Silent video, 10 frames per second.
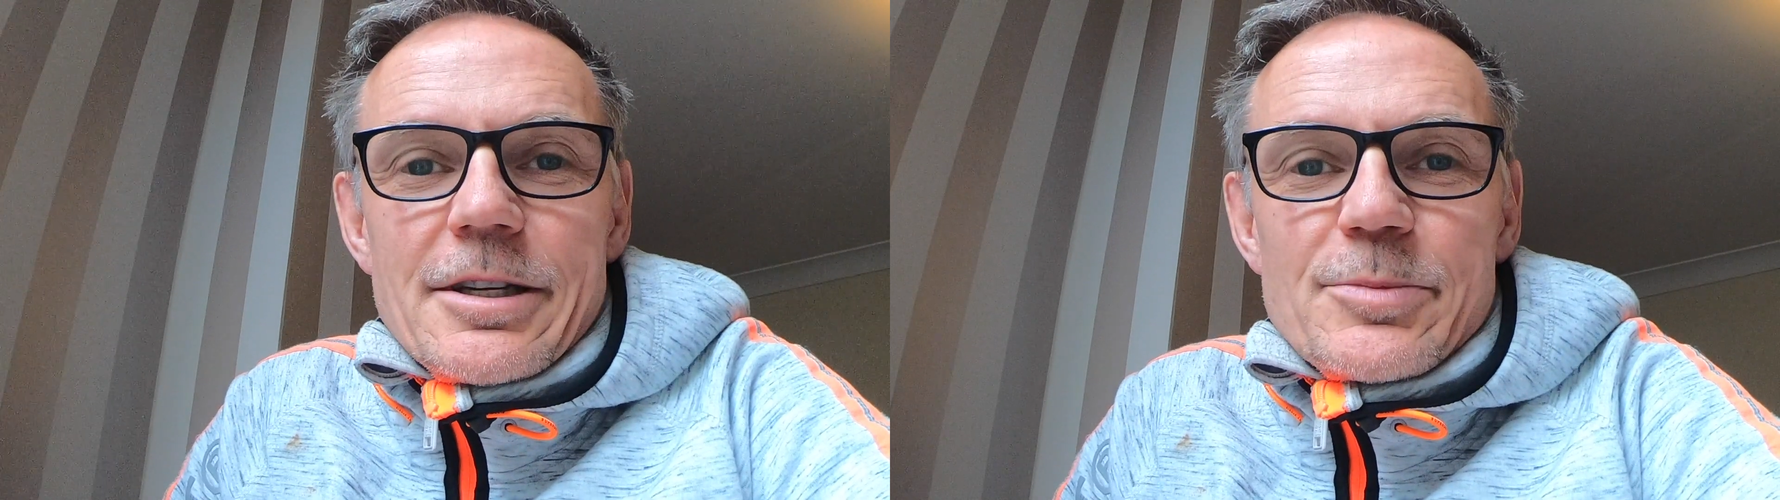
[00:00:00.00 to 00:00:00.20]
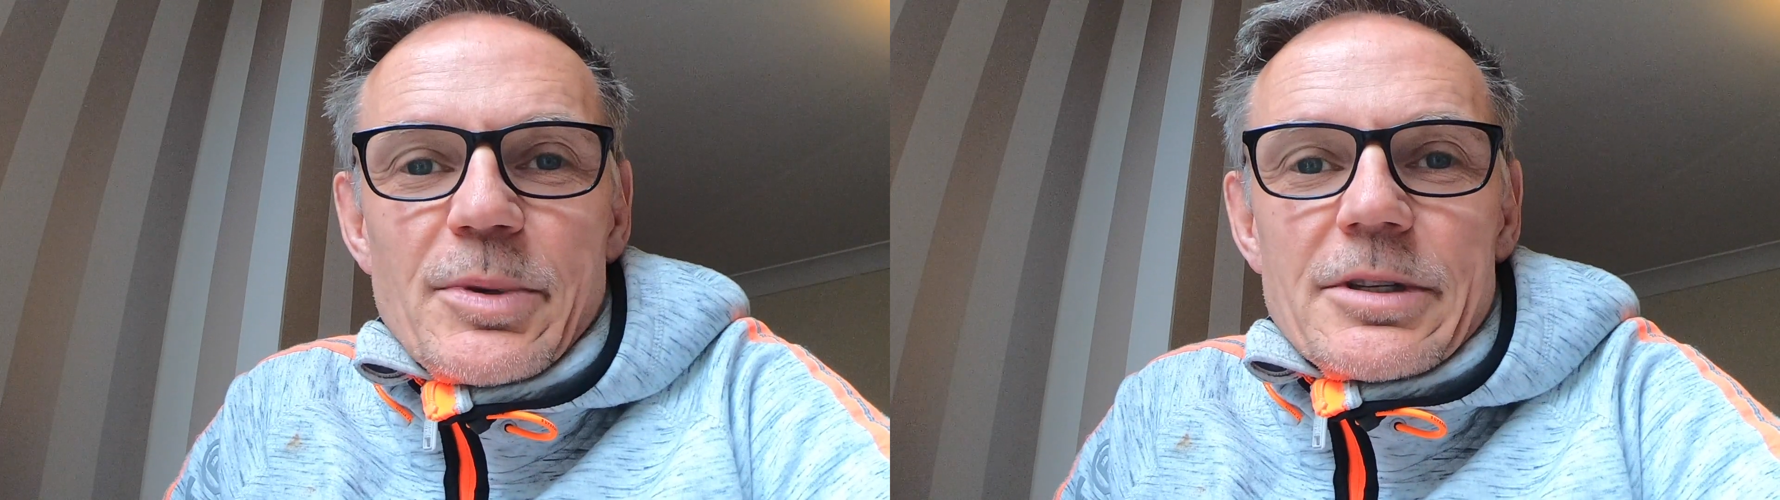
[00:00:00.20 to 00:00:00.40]

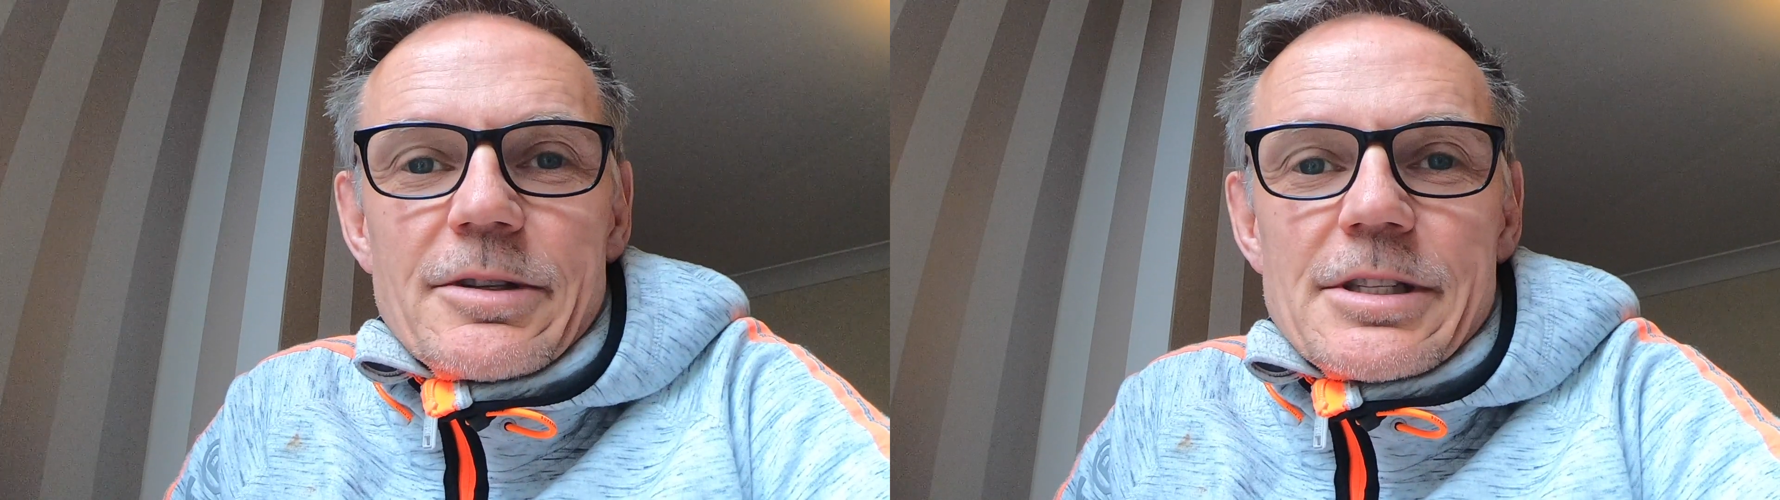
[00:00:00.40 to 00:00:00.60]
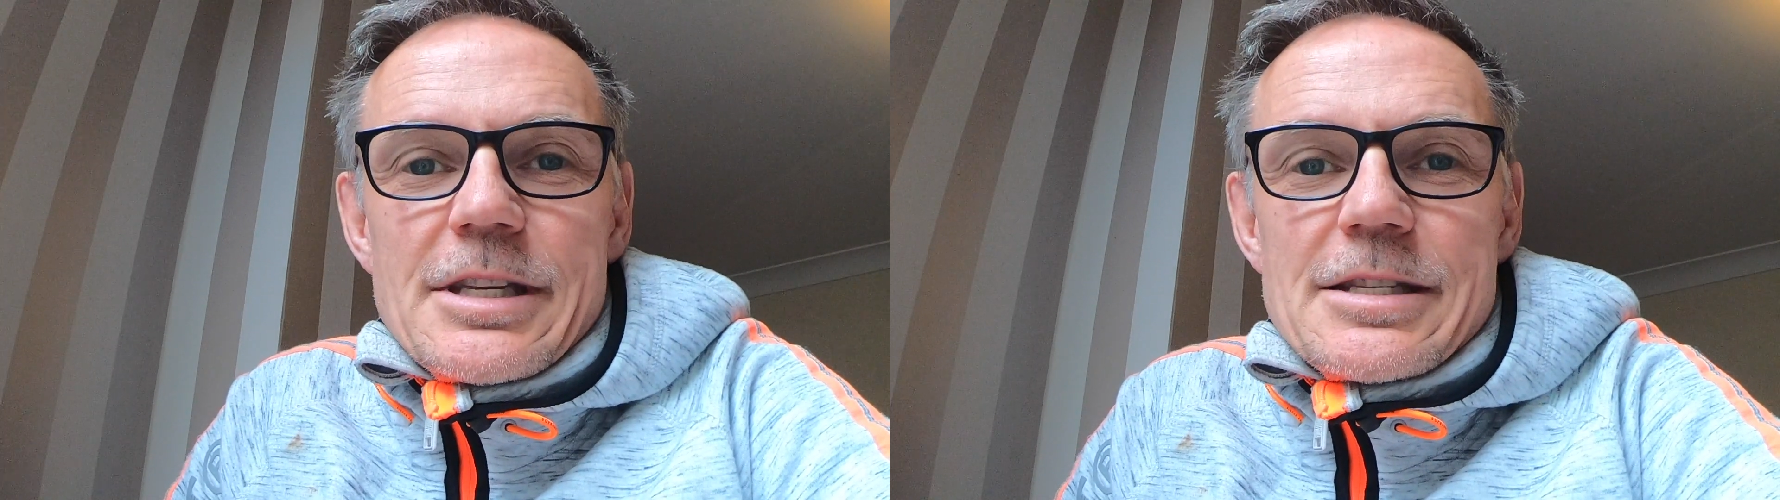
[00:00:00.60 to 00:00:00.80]
It's been
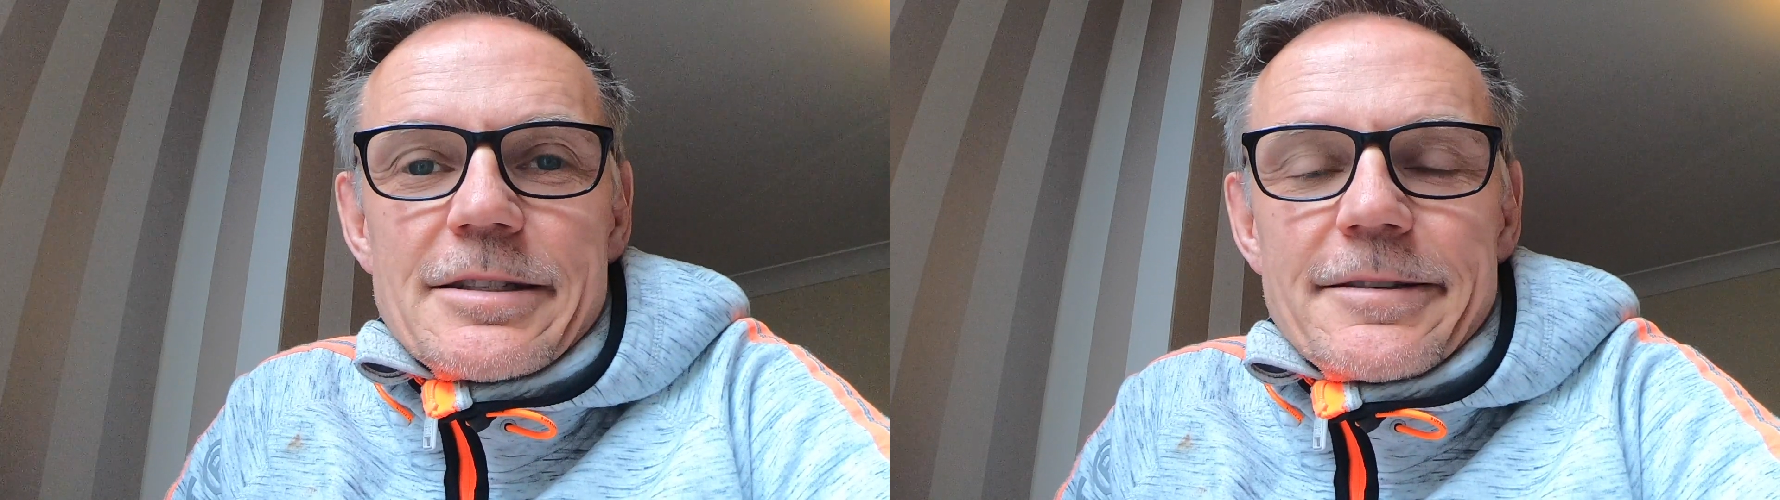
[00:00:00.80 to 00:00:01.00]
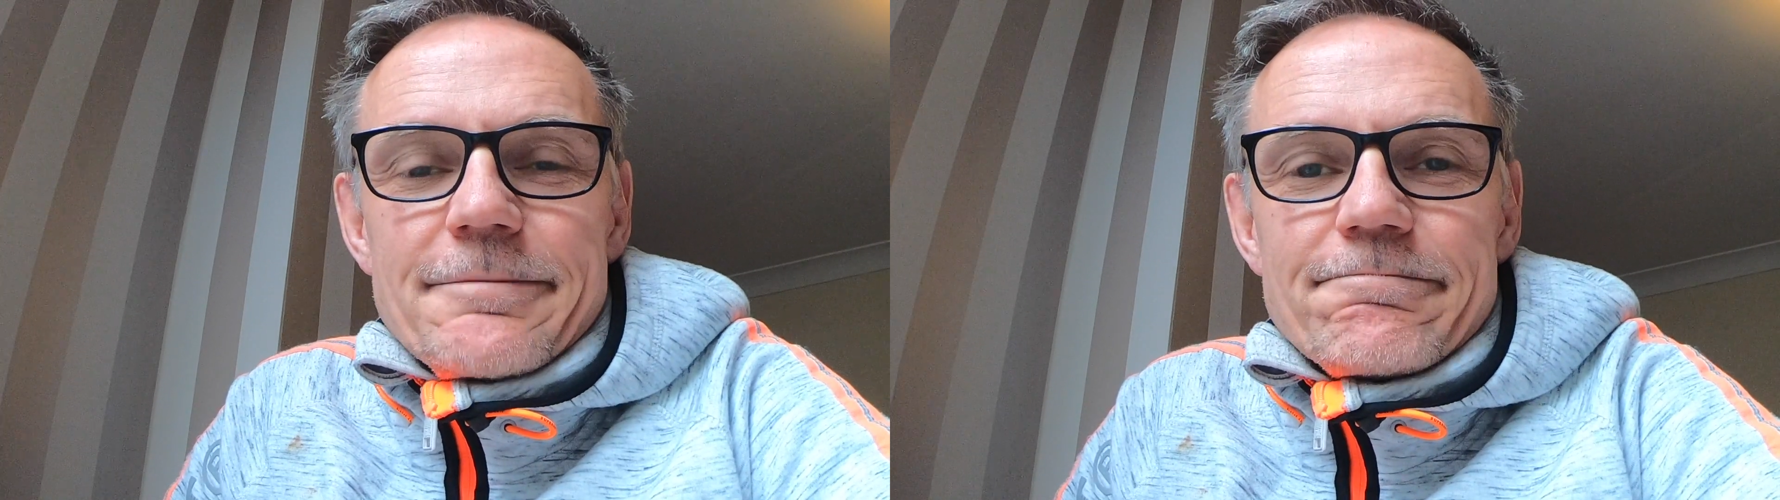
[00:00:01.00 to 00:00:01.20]
this
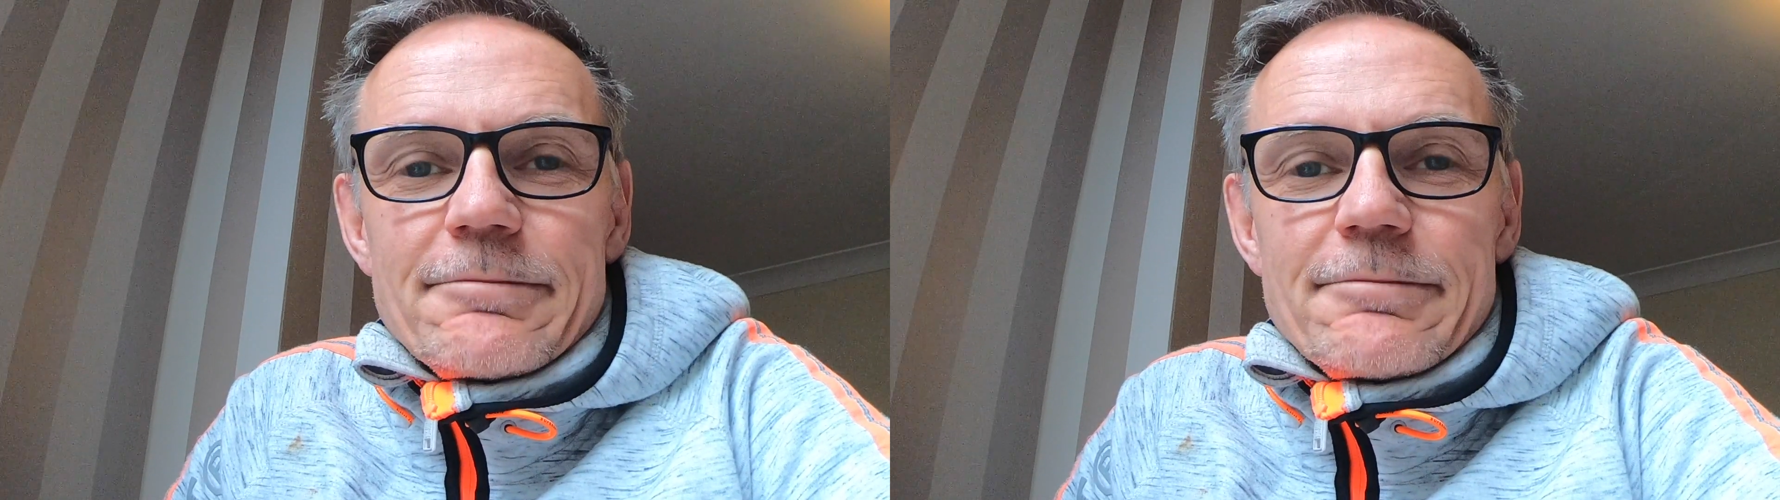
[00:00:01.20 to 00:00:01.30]
Easter